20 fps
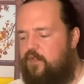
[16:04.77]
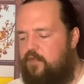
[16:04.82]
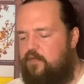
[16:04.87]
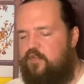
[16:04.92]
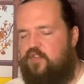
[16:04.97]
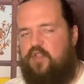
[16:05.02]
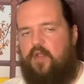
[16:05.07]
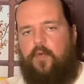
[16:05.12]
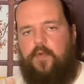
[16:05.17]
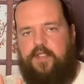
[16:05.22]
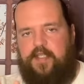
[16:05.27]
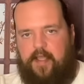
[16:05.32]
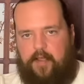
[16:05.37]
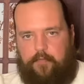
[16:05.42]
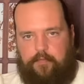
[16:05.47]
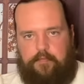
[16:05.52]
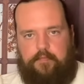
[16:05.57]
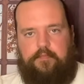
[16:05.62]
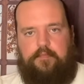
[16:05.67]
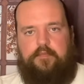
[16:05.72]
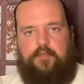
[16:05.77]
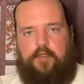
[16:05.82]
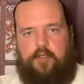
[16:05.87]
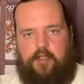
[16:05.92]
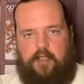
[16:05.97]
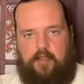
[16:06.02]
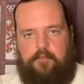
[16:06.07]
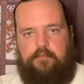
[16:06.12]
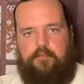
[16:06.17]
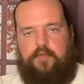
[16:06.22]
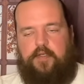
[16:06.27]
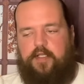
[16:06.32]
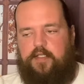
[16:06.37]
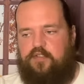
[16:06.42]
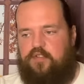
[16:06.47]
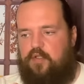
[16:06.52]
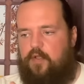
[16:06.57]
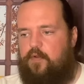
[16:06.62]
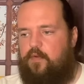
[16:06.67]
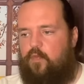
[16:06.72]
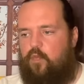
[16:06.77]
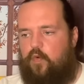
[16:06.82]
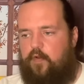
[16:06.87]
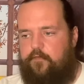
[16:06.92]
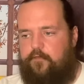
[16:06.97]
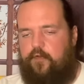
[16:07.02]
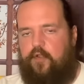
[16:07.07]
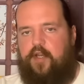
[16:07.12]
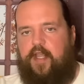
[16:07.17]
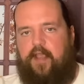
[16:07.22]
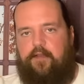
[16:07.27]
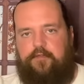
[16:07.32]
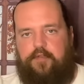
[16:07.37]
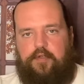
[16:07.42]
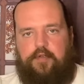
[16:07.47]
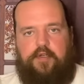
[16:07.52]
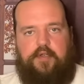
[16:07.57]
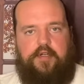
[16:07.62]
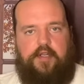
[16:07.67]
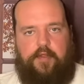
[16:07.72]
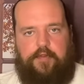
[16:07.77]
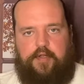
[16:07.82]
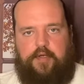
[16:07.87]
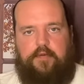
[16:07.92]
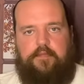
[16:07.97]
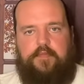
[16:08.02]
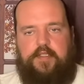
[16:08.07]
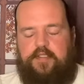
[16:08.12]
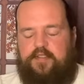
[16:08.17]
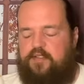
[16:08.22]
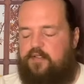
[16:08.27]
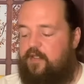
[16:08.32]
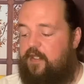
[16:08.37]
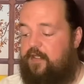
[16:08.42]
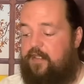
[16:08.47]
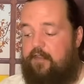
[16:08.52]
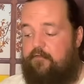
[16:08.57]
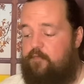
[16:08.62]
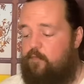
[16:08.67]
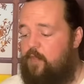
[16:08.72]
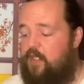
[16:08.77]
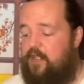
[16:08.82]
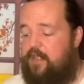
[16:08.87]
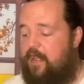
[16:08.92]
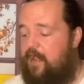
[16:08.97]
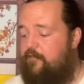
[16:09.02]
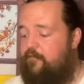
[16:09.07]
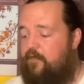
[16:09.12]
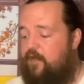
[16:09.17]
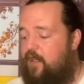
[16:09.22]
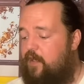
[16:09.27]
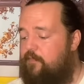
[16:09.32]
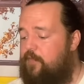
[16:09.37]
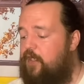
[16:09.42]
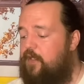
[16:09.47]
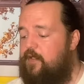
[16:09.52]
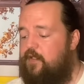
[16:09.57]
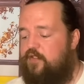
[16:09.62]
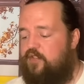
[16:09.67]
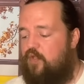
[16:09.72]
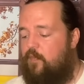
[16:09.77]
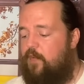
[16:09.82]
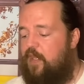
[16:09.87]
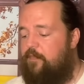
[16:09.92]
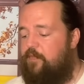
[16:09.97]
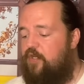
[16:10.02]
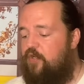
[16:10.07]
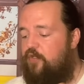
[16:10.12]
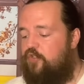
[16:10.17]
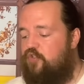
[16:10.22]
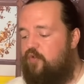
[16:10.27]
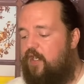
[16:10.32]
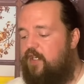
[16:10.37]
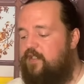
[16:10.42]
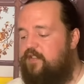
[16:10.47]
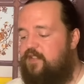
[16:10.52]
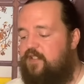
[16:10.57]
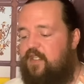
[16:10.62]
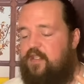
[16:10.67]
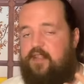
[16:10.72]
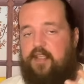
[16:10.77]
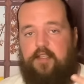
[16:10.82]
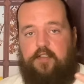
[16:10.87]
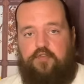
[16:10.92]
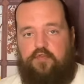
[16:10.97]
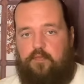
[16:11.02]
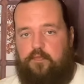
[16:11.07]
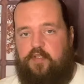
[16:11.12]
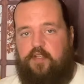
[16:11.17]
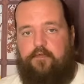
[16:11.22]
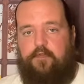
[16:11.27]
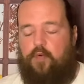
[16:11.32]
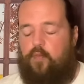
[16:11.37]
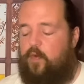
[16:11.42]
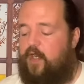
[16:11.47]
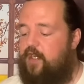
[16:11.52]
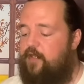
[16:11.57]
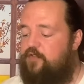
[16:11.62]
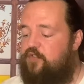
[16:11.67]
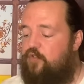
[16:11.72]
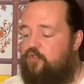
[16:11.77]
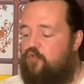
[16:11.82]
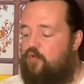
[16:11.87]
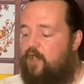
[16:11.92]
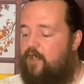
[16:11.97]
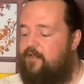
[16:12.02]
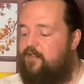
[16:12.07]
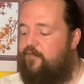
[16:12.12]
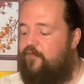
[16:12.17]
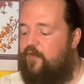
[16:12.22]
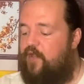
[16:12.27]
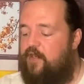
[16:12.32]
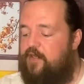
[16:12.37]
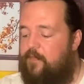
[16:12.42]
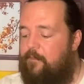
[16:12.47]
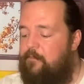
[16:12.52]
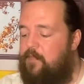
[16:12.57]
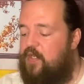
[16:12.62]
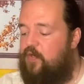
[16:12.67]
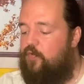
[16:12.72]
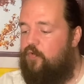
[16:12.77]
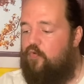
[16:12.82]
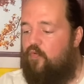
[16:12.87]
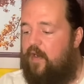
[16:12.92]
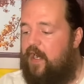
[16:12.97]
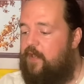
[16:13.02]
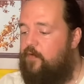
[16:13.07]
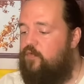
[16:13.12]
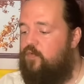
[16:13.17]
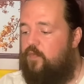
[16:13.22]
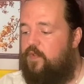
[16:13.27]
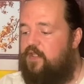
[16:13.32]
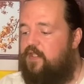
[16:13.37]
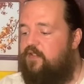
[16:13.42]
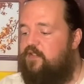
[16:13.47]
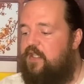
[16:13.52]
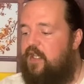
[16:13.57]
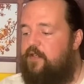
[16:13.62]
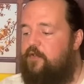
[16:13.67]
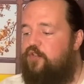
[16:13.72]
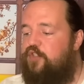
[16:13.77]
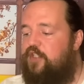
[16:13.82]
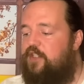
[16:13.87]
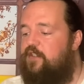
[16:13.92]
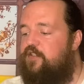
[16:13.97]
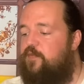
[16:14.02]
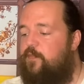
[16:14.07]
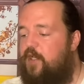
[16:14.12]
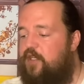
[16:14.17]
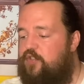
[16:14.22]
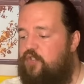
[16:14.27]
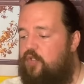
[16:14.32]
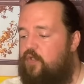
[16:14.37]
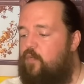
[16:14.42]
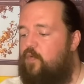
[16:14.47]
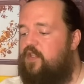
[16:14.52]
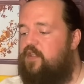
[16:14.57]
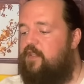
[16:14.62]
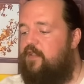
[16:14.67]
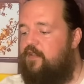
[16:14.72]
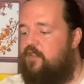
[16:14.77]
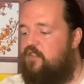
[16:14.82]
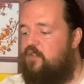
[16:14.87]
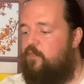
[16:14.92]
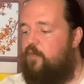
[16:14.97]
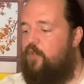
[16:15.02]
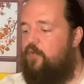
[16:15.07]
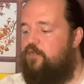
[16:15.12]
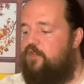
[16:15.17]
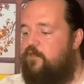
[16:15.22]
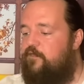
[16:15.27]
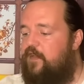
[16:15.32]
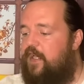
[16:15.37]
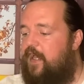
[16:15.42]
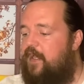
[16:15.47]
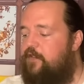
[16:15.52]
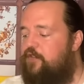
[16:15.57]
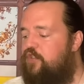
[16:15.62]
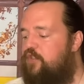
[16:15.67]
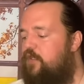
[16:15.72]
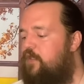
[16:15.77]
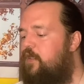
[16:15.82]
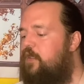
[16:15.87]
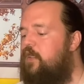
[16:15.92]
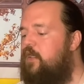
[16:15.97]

slow it down. Okay, like so one foot after another. It's like giving me that vibe. So maybe you're trying to see things from different ways, or trying to find a middle ground with this energy, especially with the explosive action.